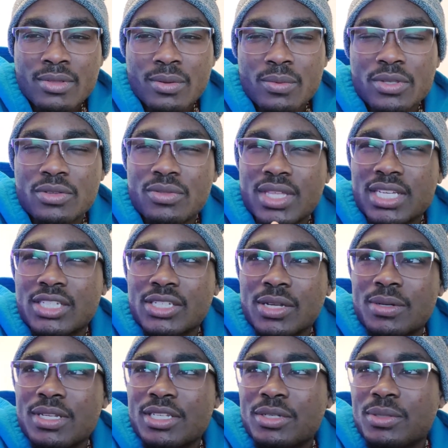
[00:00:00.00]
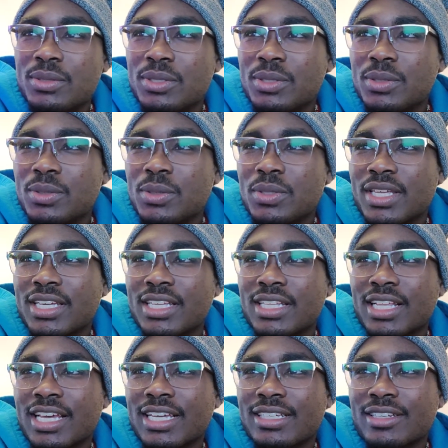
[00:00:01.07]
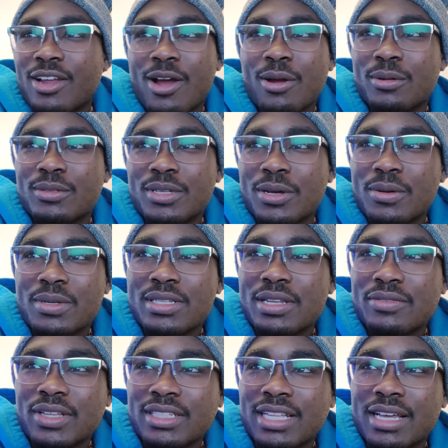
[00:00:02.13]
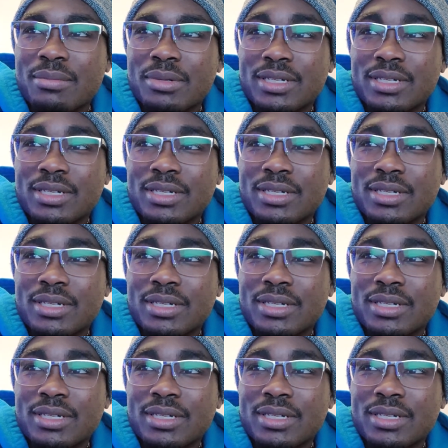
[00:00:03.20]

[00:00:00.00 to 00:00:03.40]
when you think shonen, you think of like Naruto and stuff like that,